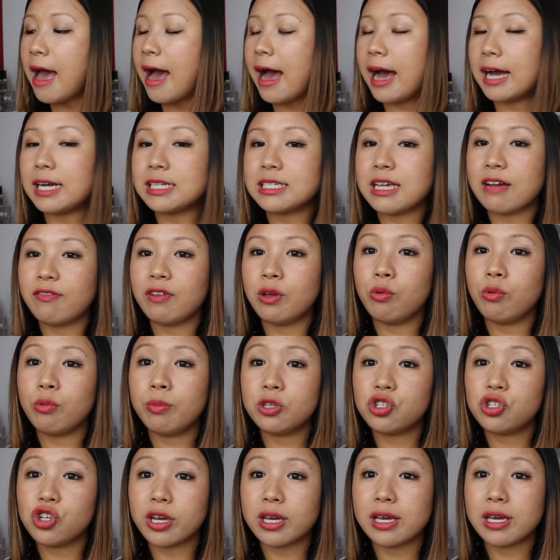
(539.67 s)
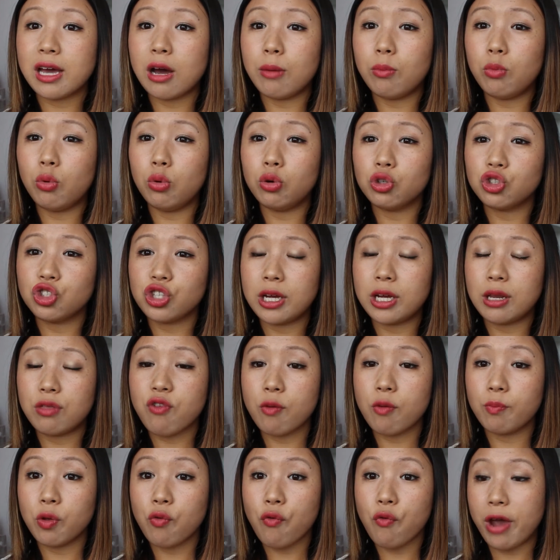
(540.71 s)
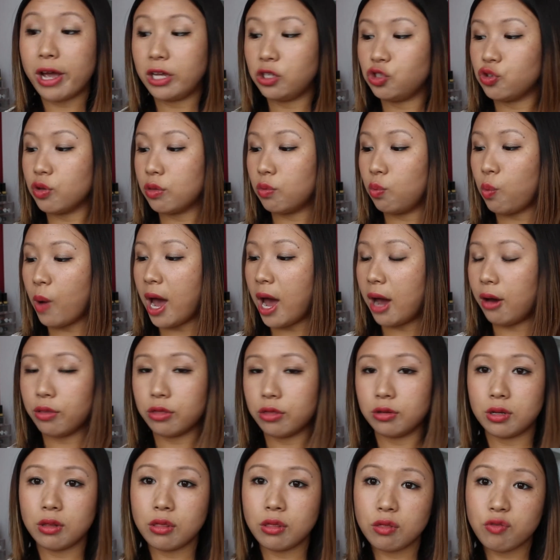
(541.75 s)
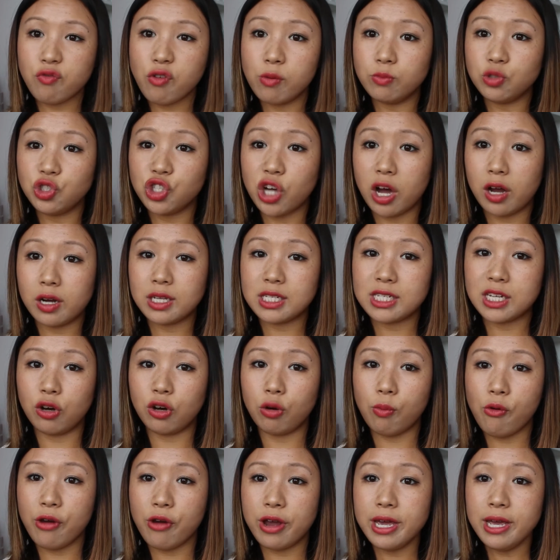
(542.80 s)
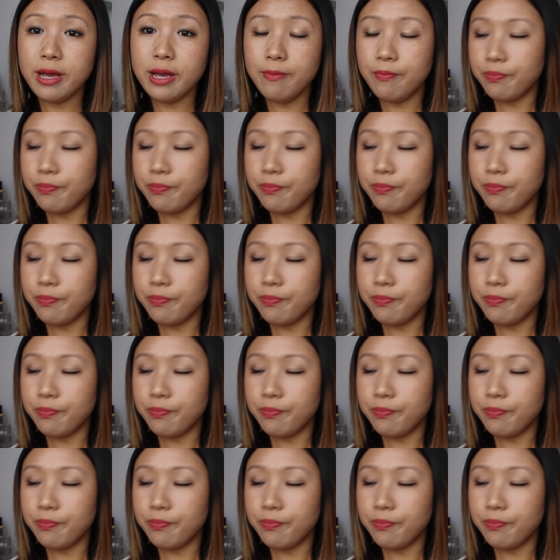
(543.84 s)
and I definitely will be checking out more shades from the range as well. So this is from Charlotte Tilbury.